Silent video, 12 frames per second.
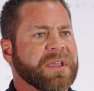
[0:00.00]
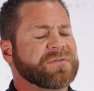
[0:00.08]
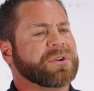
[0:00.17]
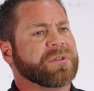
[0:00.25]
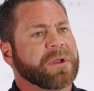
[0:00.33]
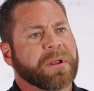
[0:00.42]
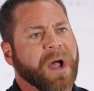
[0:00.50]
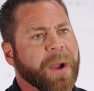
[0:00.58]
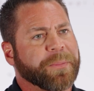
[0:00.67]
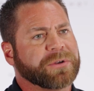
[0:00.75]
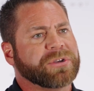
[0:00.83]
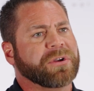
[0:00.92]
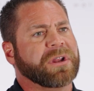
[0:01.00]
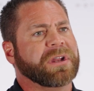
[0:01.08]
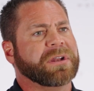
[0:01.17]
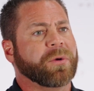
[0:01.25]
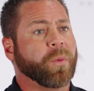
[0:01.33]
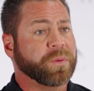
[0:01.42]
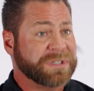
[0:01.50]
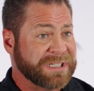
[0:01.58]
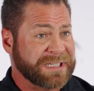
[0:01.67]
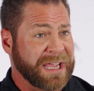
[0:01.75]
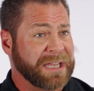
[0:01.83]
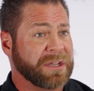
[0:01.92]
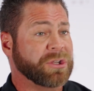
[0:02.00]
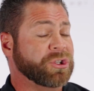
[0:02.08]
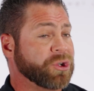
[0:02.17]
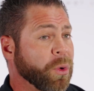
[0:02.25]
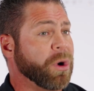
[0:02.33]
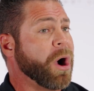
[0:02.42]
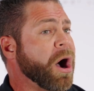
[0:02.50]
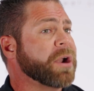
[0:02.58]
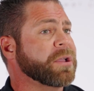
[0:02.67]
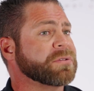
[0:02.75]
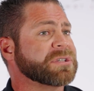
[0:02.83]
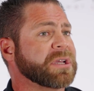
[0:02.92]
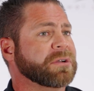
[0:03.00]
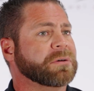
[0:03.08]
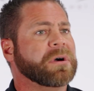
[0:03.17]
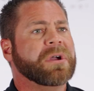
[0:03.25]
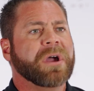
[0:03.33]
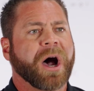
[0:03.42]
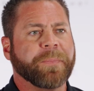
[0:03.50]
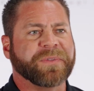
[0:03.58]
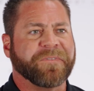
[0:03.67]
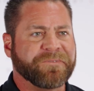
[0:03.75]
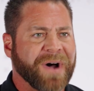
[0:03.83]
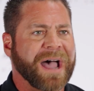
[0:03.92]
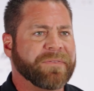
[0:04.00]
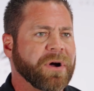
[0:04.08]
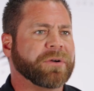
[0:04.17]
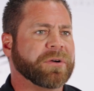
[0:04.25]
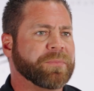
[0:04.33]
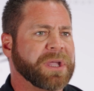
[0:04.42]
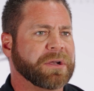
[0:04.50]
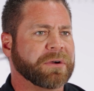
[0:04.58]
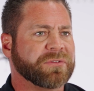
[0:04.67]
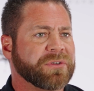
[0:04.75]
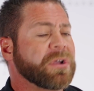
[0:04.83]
Gives you the opportunity to send your audio signal up to 500 meters,